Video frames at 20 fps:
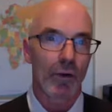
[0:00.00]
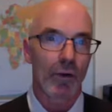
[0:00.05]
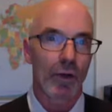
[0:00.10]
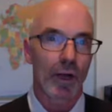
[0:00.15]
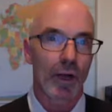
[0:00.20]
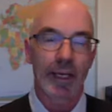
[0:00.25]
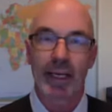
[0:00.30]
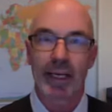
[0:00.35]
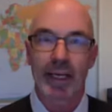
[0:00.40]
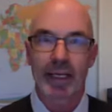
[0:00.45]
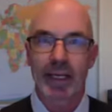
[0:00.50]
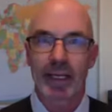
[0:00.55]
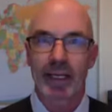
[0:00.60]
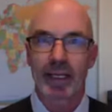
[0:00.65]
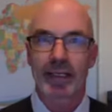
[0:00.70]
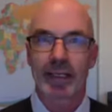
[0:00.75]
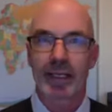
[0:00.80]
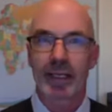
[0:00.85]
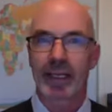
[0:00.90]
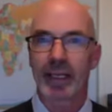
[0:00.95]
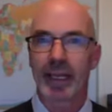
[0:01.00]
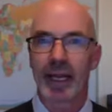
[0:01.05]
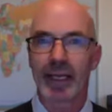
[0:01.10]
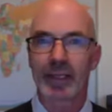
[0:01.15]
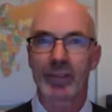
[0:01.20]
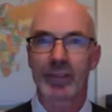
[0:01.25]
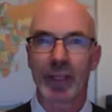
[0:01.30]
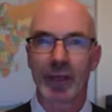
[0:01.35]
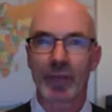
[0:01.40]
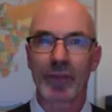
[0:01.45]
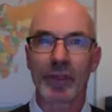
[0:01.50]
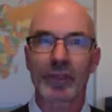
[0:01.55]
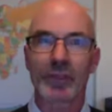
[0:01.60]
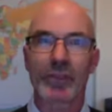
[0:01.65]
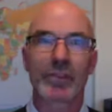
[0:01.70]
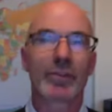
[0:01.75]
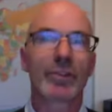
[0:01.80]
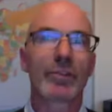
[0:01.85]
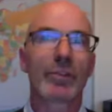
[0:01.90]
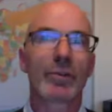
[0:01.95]
and, and, and, and it had nothing
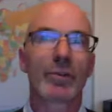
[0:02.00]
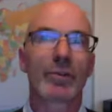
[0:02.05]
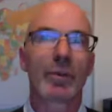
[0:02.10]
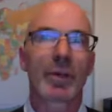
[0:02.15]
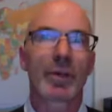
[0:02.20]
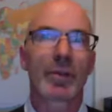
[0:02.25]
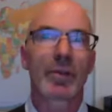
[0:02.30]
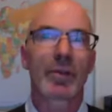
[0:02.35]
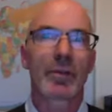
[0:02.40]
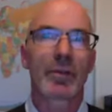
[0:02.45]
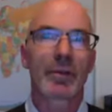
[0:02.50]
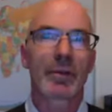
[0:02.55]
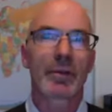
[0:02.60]
to do with